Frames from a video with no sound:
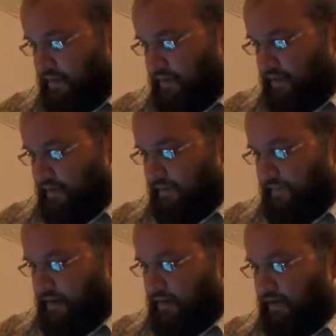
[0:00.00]

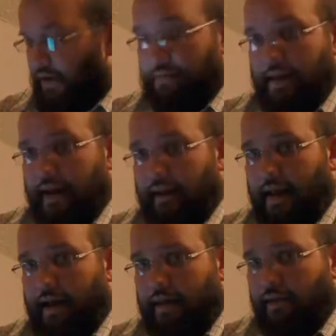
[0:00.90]
You can play
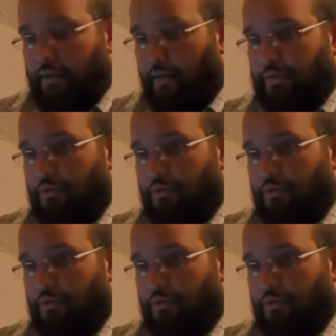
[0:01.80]
online. What's